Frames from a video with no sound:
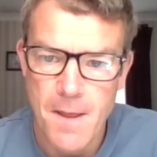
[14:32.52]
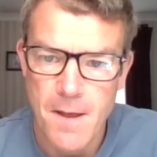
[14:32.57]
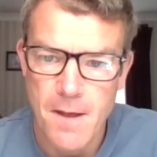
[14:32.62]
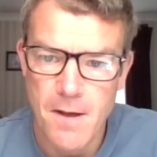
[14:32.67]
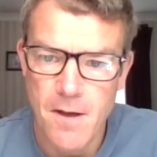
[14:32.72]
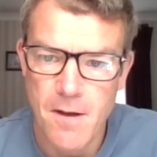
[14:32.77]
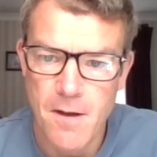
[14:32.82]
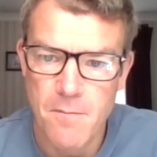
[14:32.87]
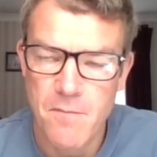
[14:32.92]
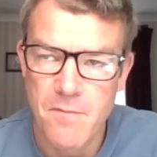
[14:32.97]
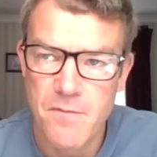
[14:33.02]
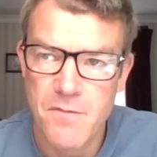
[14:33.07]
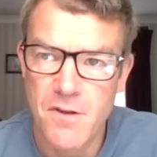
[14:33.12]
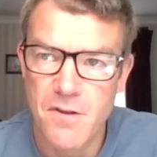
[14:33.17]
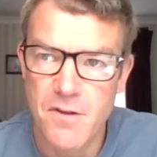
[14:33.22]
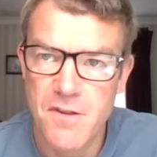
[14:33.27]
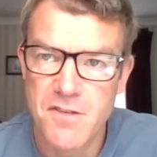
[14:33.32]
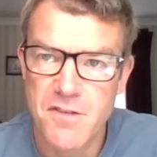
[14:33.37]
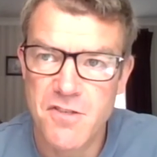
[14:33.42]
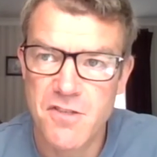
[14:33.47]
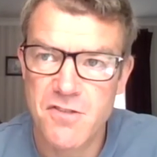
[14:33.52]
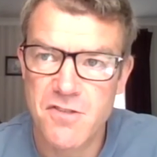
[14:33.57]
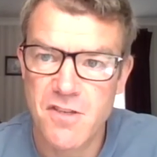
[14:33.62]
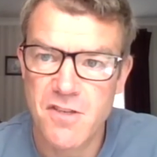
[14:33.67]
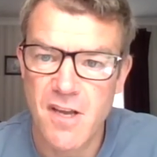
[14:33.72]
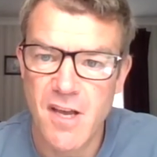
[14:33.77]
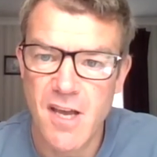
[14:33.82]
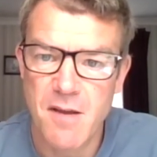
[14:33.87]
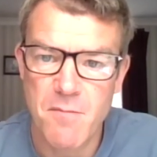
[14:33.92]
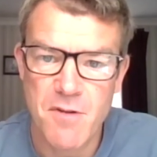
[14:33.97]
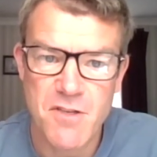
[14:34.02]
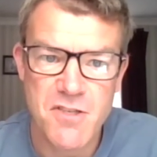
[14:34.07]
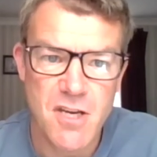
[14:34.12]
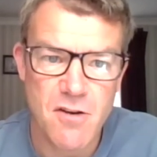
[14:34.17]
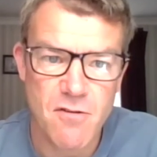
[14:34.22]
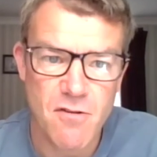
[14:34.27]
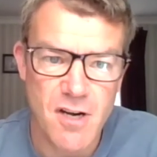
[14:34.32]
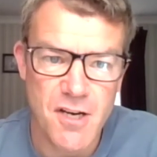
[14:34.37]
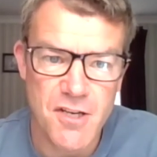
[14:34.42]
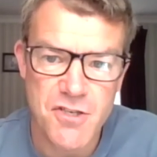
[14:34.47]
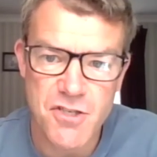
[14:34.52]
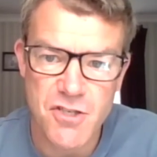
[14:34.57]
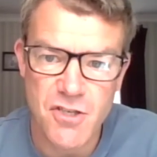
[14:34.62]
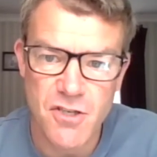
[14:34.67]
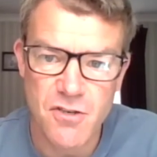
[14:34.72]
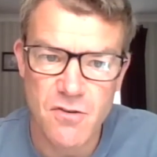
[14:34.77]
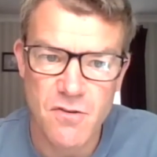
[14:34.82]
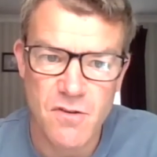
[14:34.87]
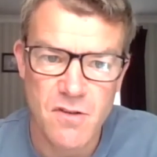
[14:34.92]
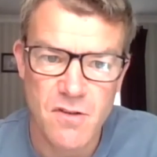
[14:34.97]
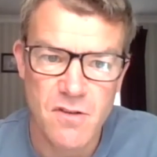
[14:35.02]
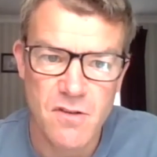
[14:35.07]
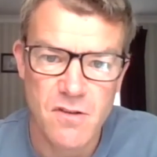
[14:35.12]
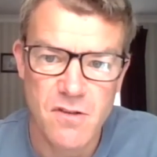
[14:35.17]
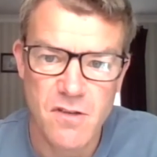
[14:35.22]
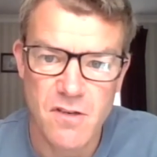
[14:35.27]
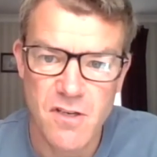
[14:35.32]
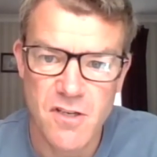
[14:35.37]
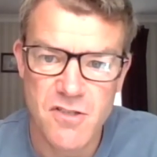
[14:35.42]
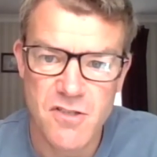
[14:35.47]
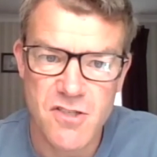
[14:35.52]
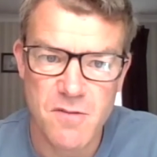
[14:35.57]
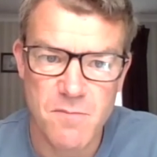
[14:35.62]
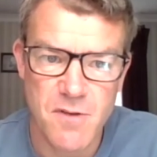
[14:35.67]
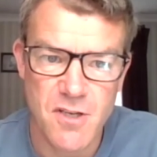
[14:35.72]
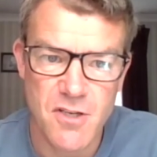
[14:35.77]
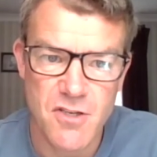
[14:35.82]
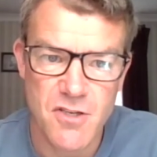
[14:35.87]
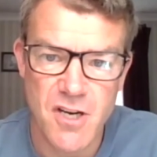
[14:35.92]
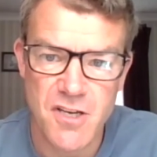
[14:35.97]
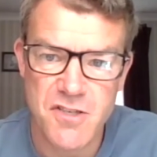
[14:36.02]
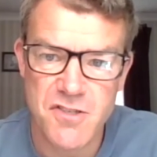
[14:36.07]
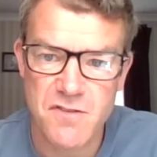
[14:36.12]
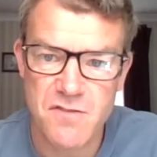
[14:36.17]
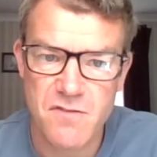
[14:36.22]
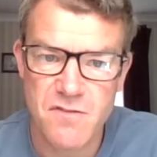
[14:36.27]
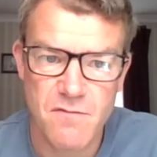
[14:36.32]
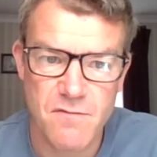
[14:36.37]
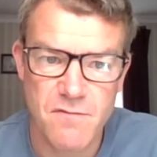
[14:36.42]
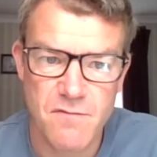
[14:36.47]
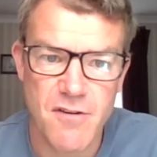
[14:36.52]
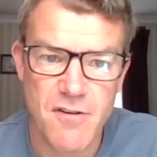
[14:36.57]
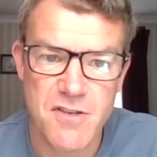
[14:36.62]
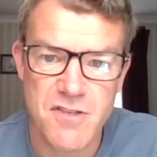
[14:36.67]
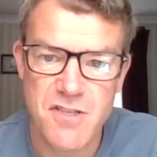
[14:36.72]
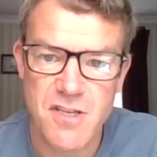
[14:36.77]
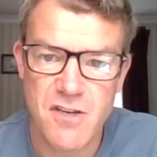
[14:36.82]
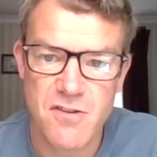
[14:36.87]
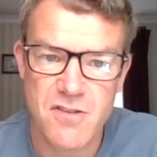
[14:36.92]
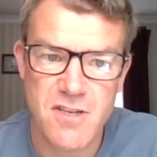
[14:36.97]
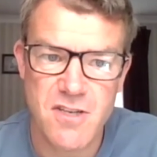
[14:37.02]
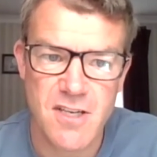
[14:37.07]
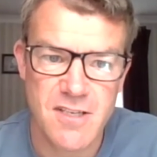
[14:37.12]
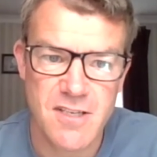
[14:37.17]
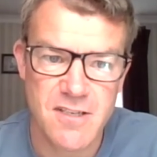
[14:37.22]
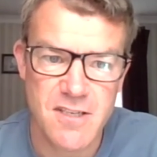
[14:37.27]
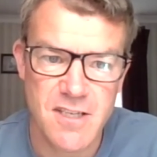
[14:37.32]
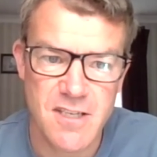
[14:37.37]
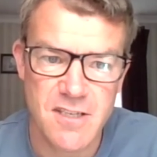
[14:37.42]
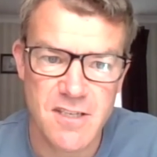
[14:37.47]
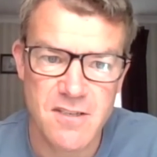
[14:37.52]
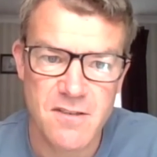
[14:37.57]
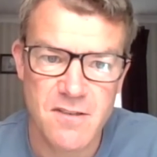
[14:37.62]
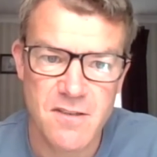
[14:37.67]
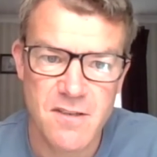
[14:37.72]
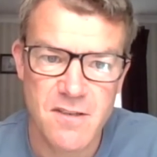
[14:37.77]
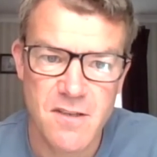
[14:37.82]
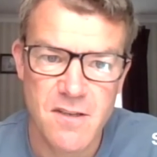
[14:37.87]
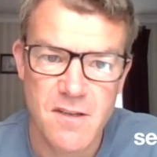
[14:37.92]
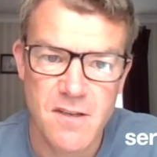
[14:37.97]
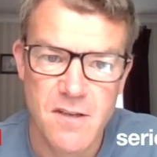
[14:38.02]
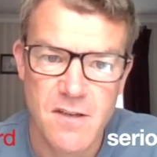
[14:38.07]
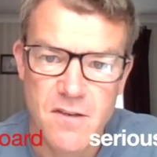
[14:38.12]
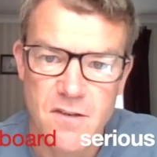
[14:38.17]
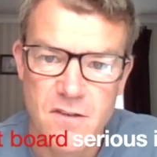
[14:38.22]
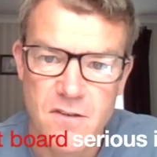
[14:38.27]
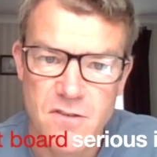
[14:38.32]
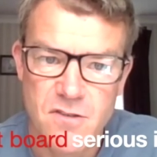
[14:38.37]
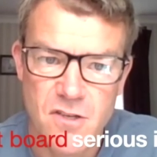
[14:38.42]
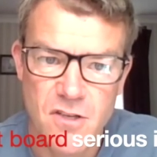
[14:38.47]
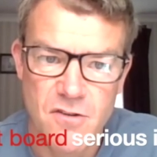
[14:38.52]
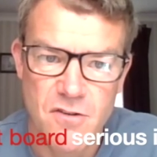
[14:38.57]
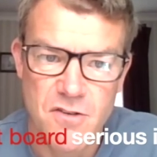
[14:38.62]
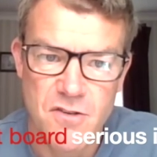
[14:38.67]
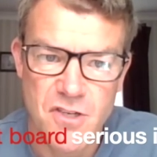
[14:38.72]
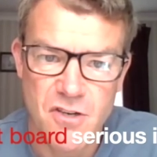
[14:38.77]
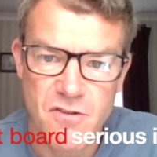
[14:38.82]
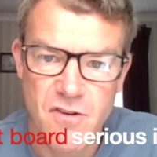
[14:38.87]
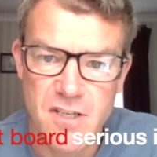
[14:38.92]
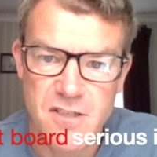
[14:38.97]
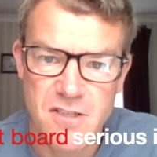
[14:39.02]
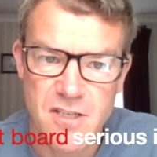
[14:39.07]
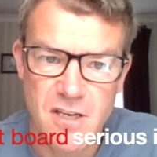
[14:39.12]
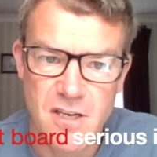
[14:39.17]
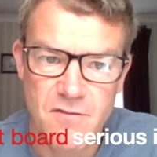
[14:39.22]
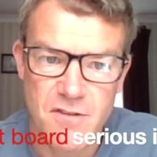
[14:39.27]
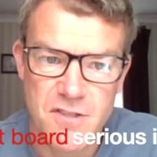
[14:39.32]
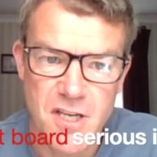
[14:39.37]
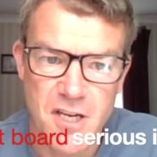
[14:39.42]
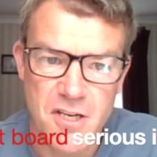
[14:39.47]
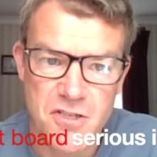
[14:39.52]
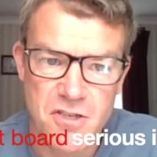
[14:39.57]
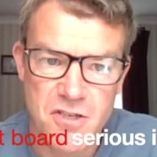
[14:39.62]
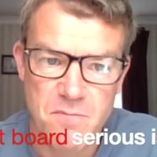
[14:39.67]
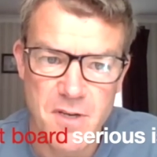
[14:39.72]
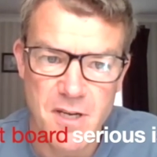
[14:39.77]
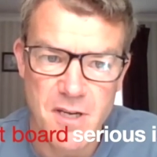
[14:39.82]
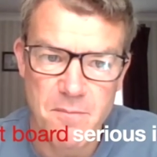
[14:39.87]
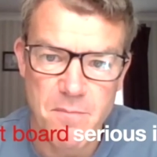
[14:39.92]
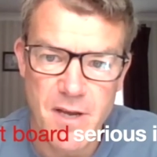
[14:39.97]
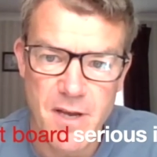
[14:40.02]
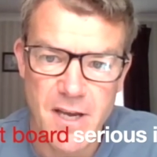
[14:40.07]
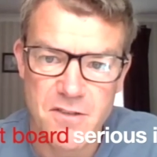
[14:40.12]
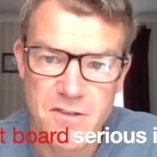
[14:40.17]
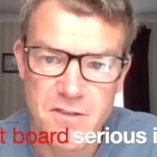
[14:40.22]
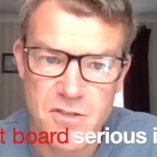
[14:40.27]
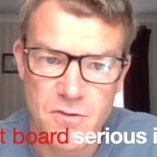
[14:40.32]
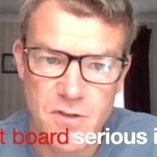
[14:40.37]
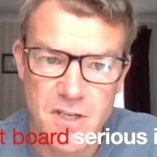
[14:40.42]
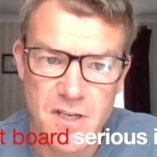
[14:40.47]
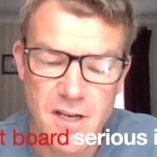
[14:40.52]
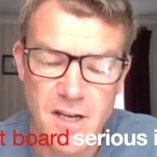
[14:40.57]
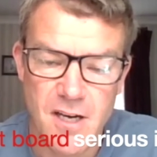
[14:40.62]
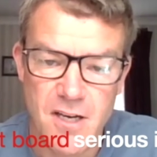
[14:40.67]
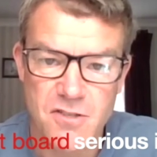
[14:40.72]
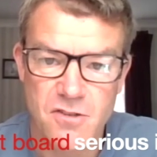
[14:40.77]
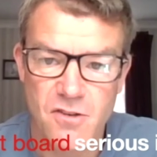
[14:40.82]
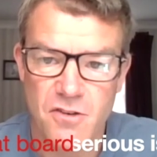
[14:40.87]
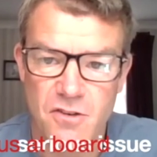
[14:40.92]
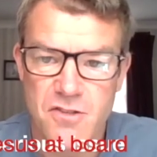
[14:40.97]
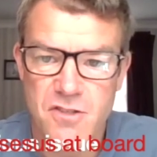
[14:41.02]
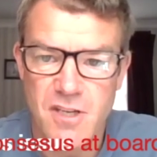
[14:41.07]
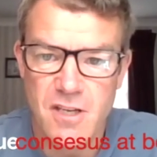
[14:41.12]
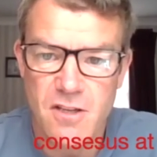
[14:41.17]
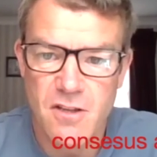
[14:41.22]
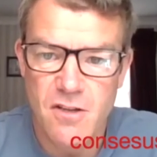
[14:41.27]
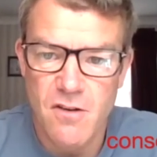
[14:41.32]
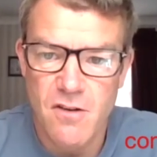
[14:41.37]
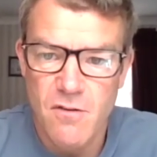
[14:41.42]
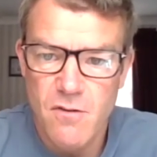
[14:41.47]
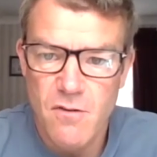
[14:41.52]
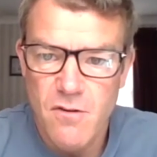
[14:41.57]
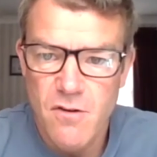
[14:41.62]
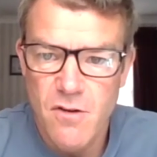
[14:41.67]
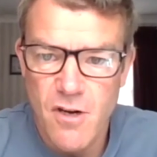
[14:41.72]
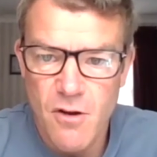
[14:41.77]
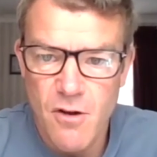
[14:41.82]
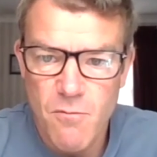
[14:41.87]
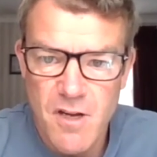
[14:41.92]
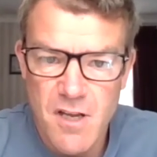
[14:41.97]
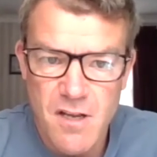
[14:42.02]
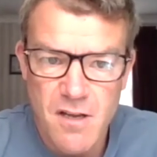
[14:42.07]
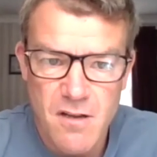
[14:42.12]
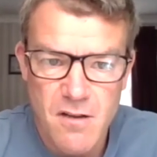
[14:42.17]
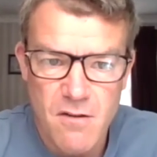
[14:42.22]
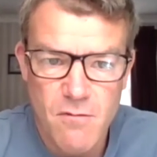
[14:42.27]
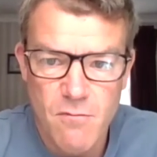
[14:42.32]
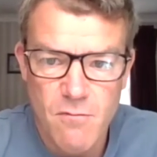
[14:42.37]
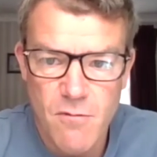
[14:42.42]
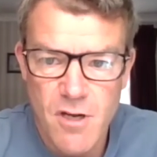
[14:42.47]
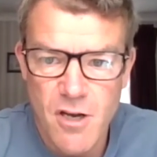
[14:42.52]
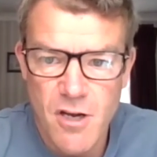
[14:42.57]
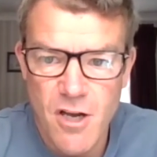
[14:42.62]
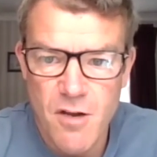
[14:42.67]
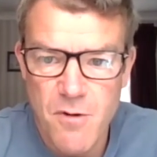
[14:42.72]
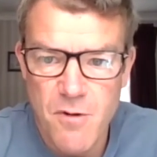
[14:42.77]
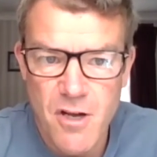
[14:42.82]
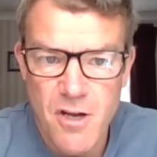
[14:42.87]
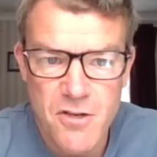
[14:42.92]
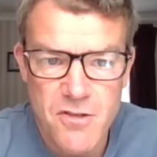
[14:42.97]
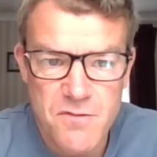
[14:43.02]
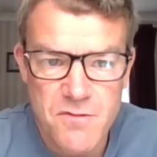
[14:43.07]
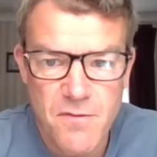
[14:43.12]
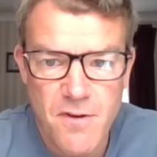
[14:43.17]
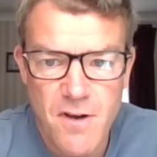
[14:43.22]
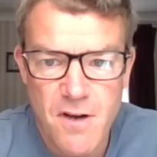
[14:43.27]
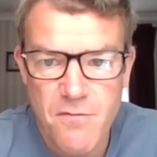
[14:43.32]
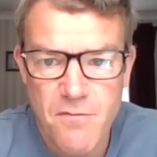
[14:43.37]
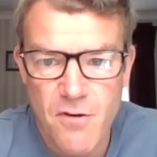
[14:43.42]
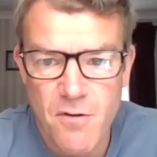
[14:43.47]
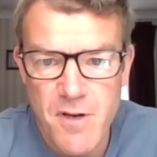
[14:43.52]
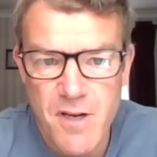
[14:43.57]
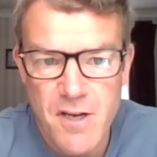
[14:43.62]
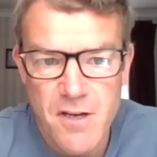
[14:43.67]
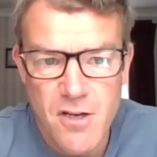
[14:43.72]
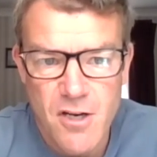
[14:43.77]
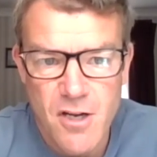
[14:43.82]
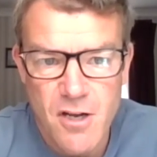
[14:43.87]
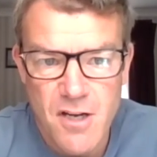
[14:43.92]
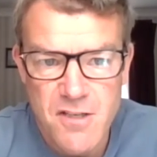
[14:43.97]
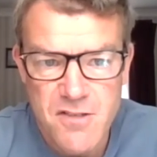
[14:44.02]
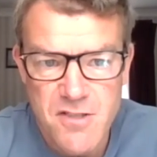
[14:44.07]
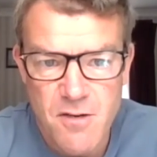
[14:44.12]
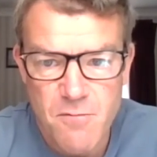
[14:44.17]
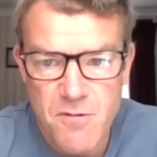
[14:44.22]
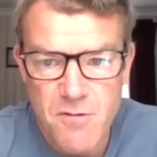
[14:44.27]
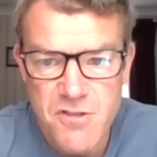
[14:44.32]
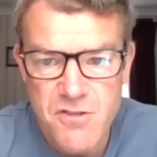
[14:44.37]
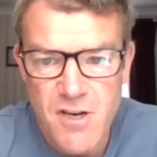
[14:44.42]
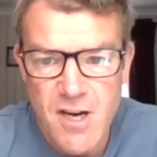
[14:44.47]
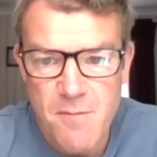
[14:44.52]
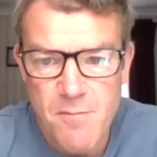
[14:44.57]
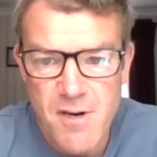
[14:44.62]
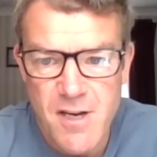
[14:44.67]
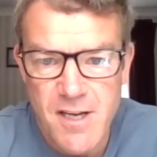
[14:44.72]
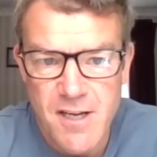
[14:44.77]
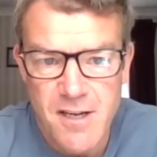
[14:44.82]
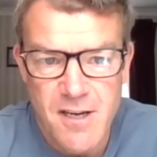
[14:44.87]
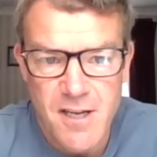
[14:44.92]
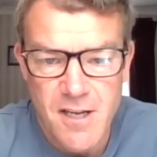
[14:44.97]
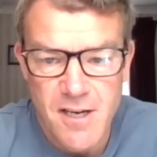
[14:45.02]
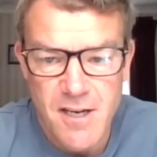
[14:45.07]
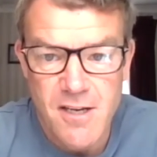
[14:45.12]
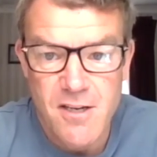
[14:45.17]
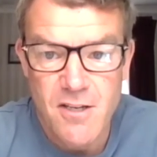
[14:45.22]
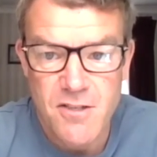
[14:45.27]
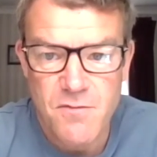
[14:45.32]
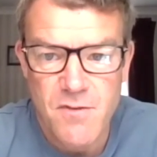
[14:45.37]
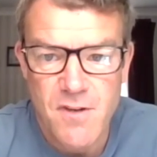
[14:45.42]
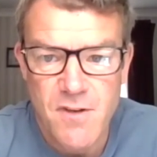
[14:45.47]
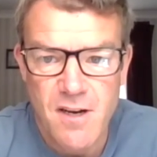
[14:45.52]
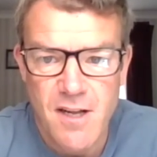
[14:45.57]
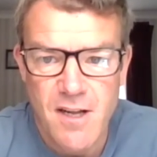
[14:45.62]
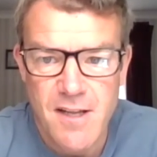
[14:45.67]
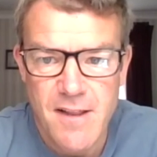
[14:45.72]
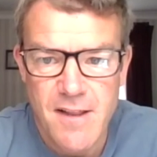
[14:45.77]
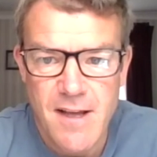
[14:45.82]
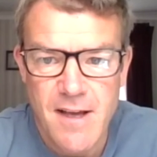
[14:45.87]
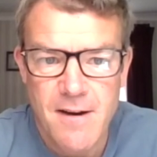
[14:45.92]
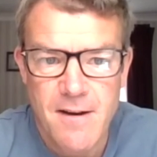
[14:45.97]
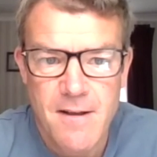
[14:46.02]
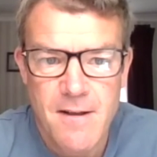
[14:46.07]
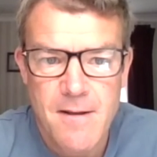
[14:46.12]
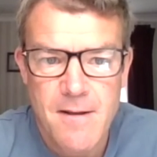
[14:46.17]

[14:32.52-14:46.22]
um, that this is a material issue that needs to be addressed very seriously indeed. So there is a great deal of attention being paid to it. And it's not to say that, you know, we're, we're home and hosed, far from it. You know, I said we're scrambling and, and it does feel like that.